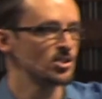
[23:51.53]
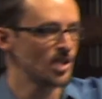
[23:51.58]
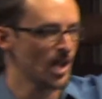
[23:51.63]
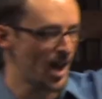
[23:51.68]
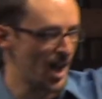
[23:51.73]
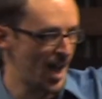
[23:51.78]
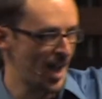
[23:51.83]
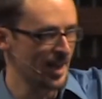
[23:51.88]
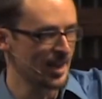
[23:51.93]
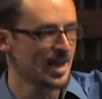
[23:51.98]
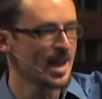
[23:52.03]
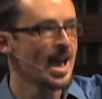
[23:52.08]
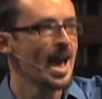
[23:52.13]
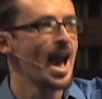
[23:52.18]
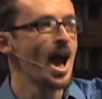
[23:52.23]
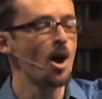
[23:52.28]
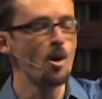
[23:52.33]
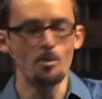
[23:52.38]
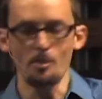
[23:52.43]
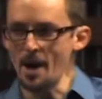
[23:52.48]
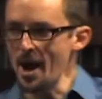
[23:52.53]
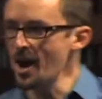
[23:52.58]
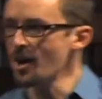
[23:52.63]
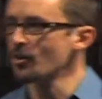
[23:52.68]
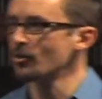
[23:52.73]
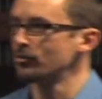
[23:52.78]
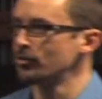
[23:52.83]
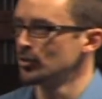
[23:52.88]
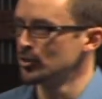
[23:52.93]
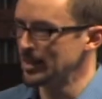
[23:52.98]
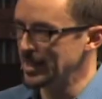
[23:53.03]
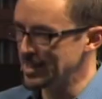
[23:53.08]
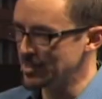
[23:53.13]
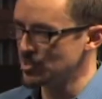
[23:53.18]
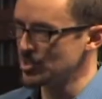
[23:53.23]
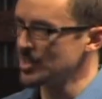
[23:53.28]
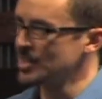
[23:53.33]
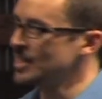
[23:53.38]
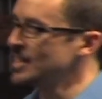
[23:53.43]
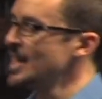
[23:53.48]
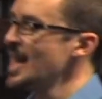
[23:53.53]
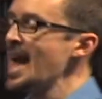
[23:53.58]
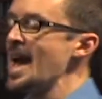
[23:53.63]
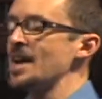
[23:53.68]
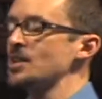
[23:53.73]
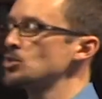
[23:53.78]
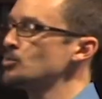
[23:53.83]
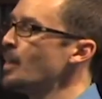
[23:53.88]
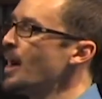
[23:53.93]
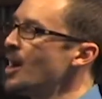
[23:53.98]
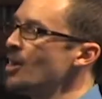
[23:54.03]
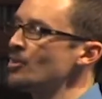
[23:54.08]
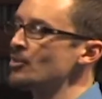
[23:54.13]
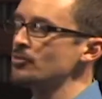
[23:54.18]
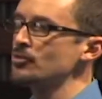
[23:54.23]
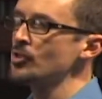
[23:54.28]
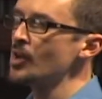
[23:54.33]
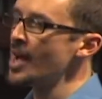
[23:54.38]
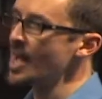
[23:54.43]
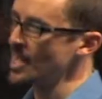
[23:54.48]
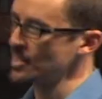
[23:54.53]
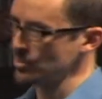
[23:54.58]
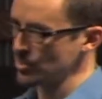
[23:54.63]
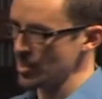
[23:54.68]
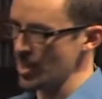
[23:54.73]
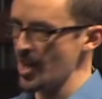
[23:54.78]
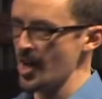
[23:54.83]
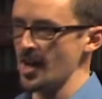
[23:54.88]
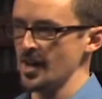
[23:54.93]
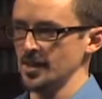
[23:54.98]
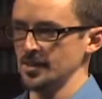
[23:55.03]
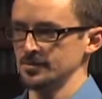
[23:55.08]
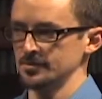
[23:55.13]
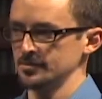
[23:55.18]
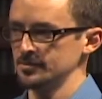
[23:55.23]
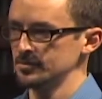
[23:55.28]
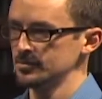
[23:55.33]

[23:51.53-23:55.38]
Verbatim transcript: He's God. How powerful is he? As powerful as God.